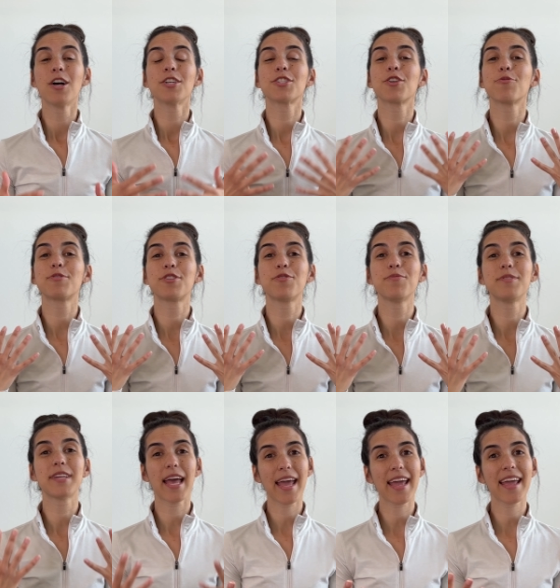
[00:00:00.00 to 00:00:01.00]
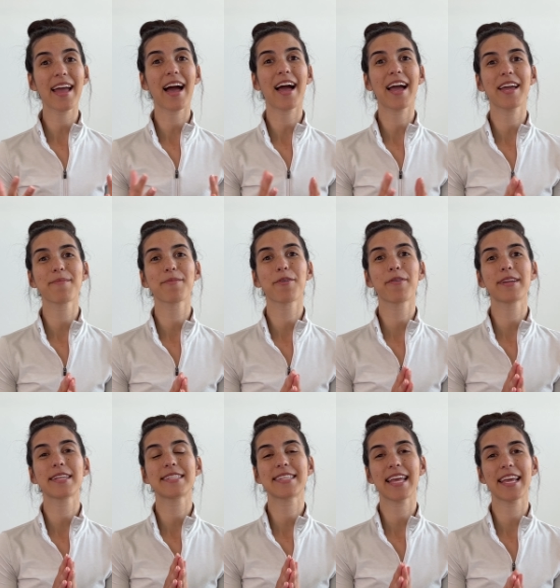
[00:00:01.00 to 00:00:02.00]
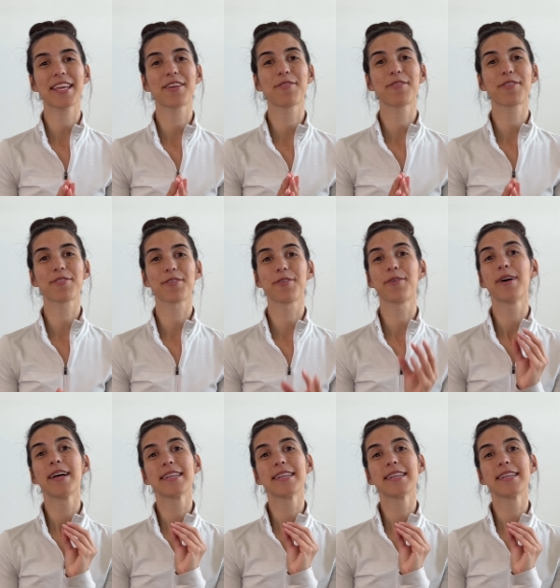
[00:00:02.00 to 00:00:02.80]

So today I am going to take you through